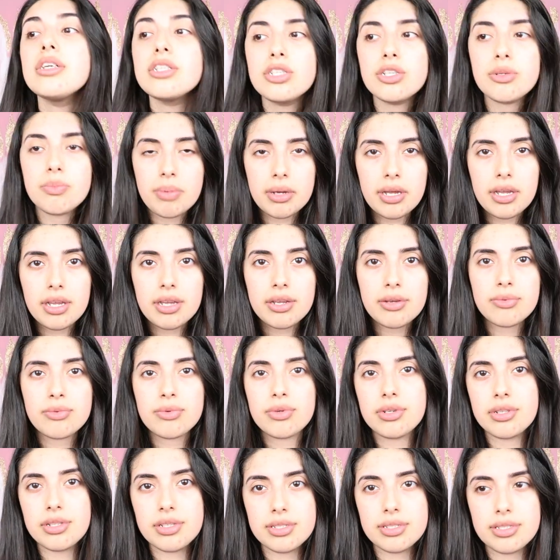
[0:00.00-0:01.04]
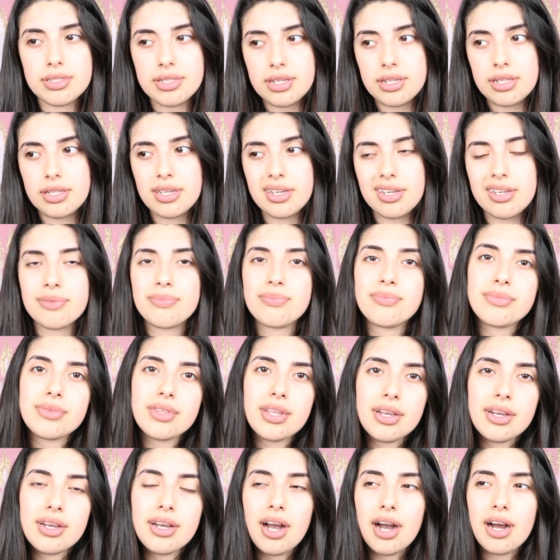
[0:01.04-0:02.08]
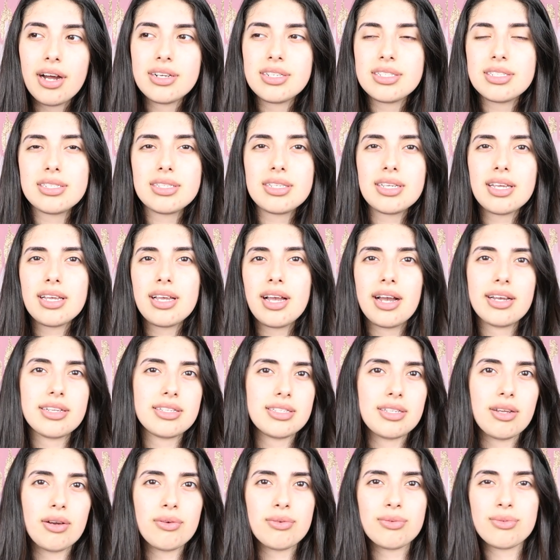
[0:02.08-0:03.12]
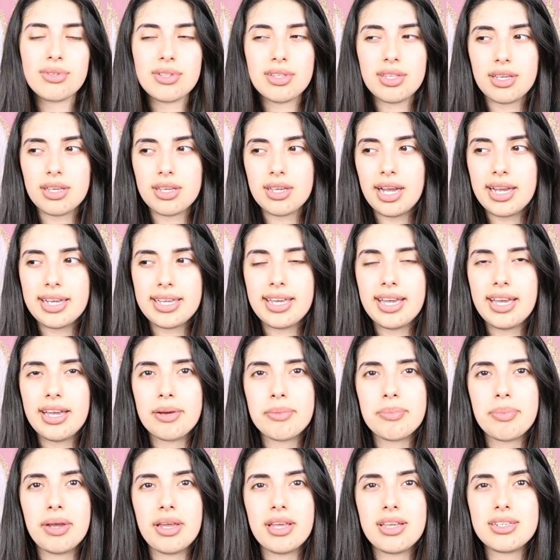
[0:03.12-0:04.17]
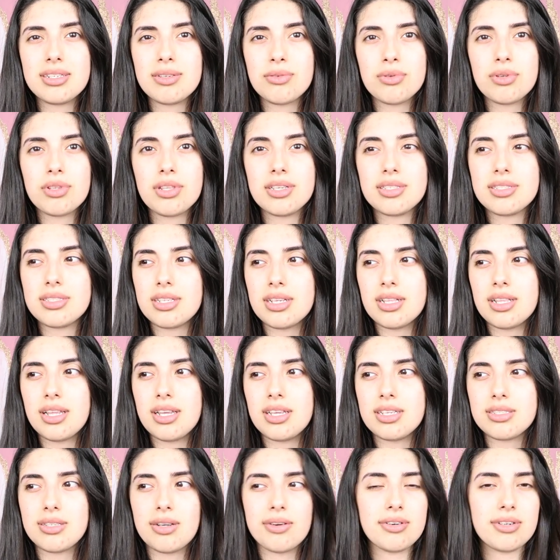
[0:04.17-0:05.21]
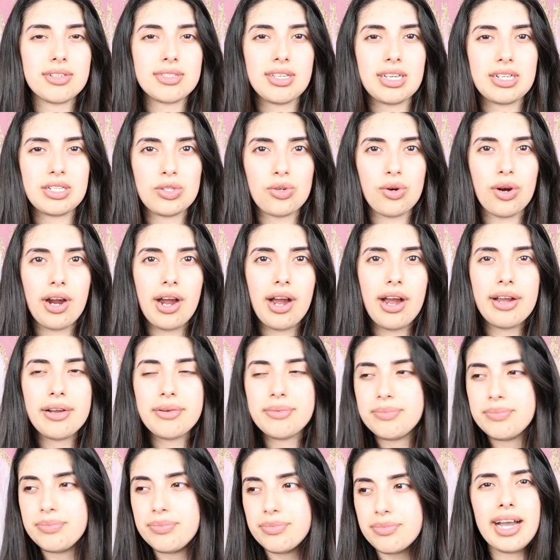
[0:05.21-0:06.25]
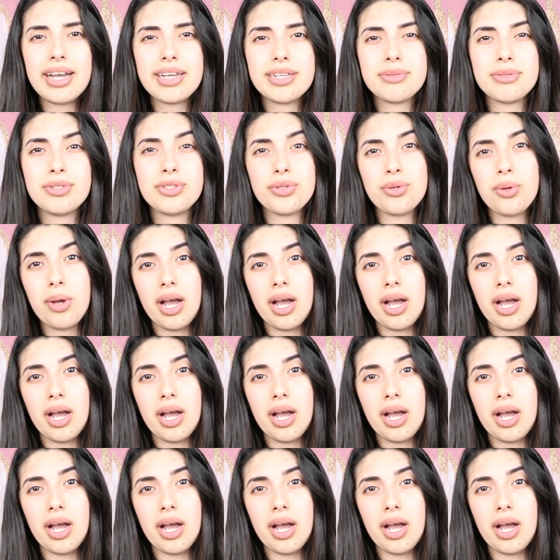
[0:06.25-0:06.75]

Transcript: to paint realistically. Honestly, I can't paint realistically as hard as I try. I do